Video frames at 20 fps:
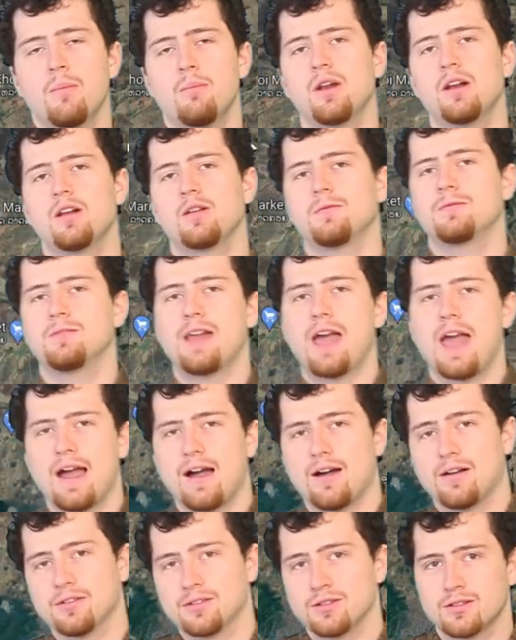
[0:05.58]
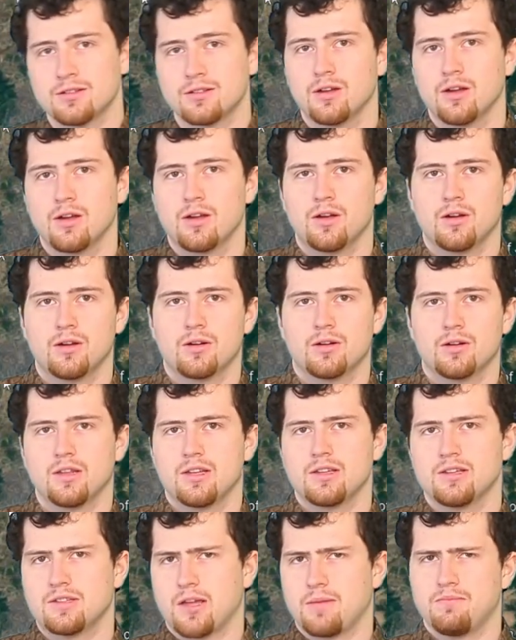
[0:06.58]
middle of Laos. At
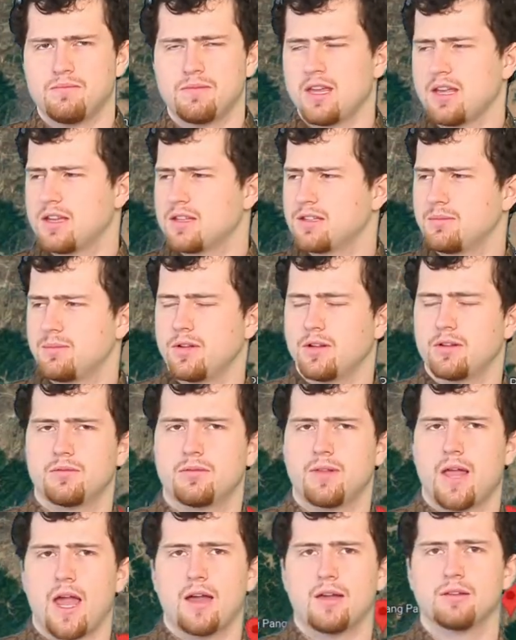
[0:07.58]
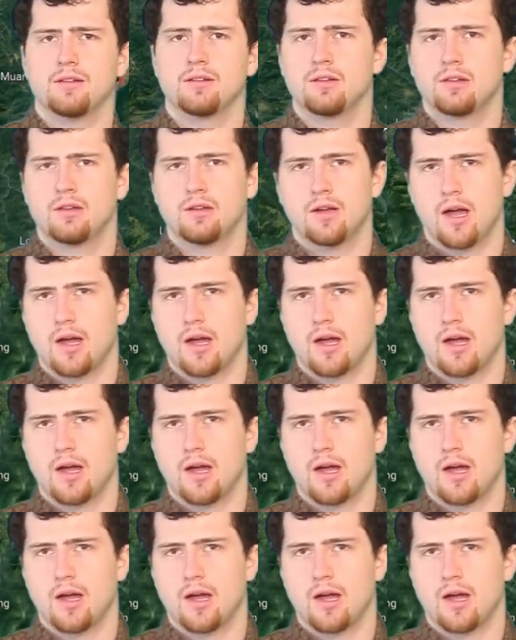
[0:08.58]
least I think it's the middle of Laos.